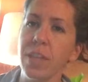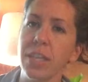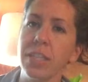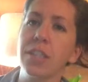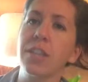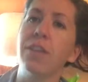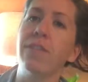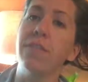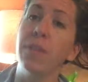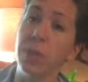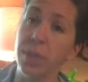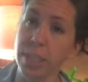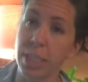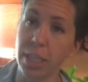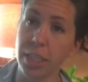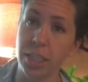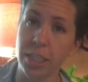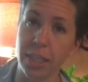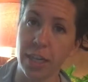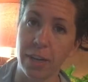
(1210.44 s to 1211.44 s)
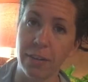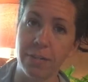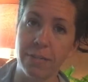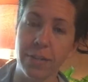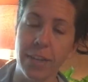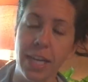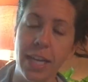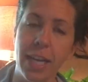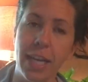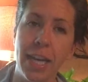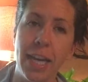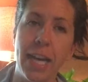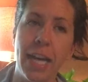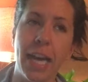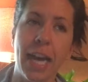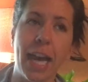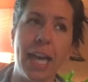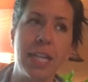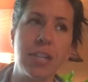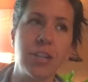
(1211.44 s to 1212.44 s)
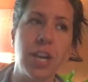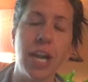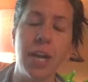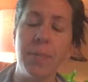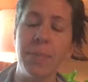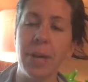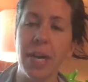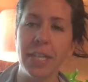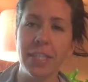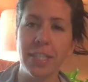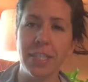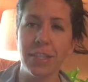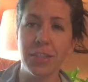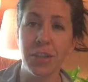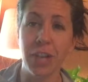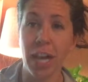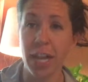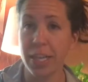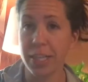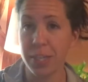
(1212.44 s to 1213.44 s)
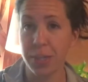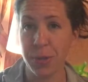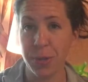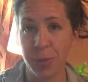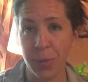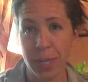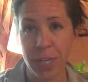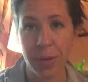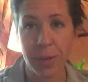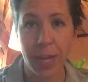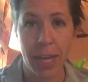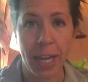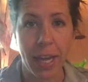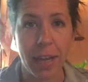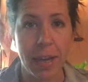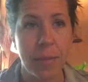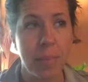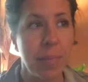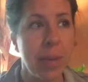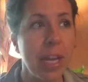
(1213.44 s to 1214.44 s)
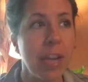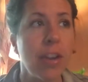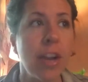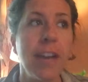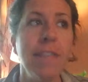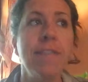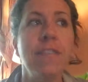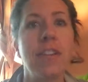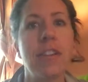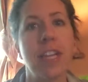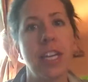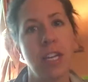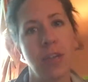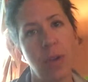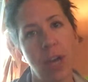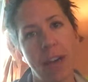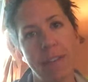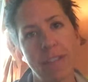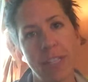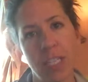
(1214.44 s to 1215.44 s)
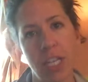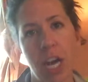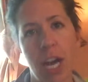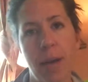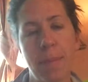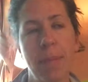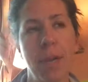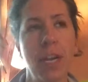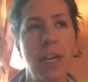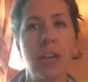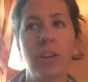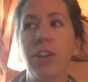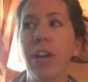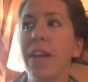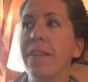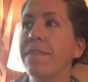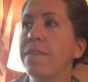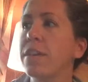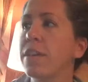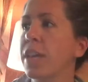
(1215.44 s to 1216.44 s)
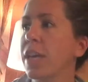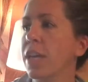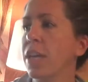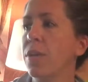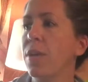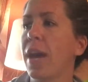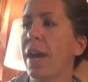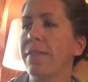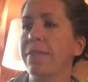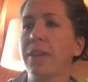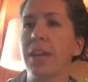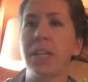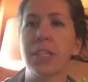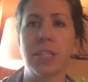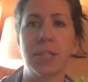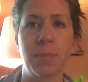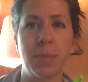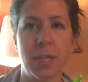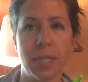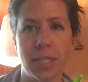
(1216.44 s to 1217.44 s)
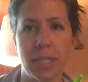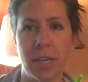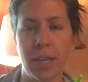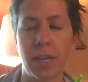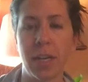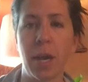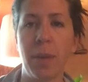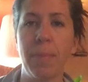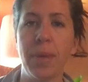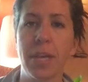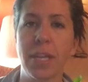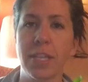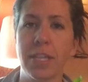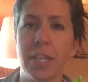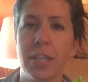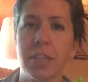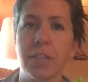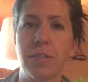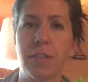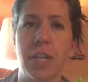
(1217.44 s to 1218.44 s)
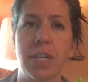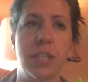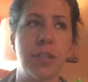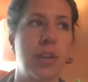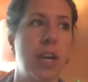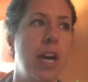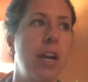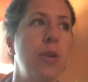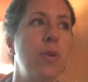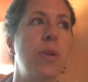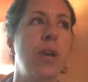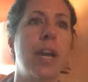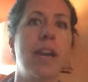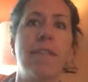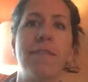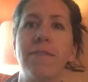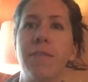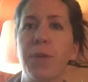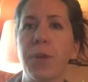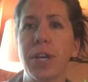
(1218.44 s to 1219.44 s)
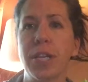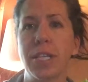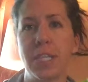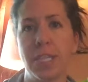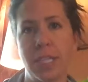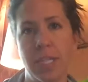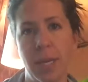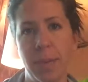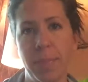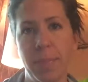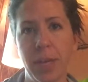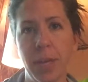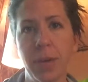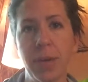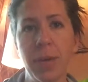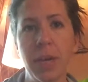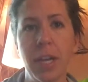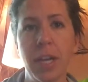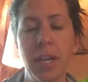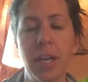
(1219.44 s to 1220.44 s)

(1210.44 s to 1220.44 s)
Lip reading: So focus on yourself and try to practice gratitude when you can. Be grateful that you have a job. Grateful that you have customers that are coming into this restaurant who can afford to tip you.